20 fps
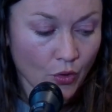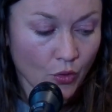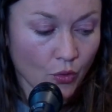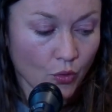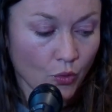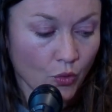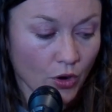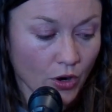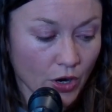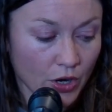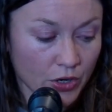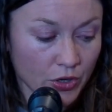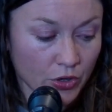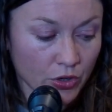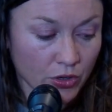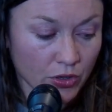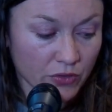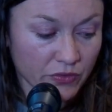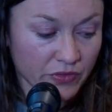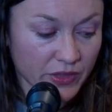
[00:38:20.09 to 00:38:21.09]
or a
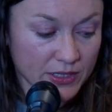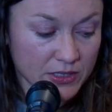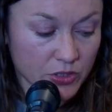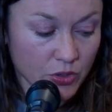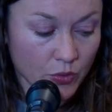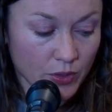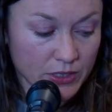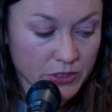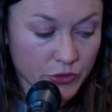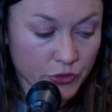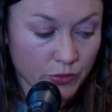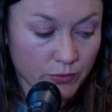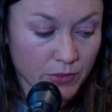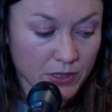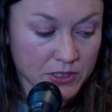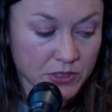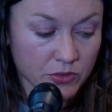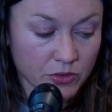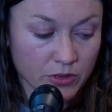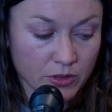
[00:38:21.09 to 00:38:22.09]
nerve that's going to a
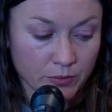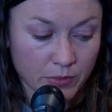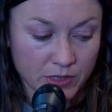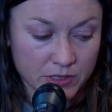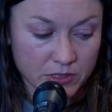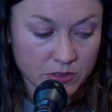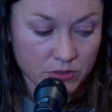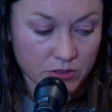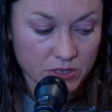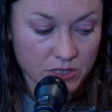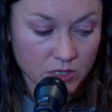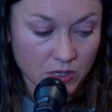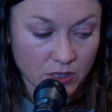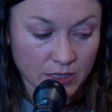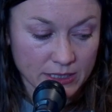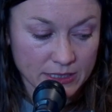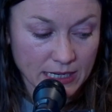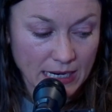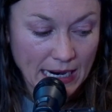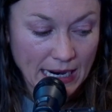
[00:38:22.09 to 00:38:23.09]
muscle and the muscle is
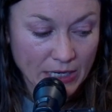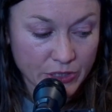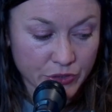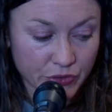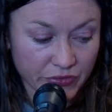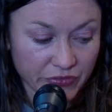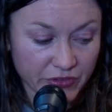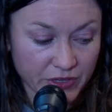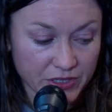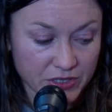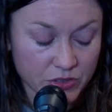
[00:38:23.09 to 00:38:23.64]
starting to atrophy.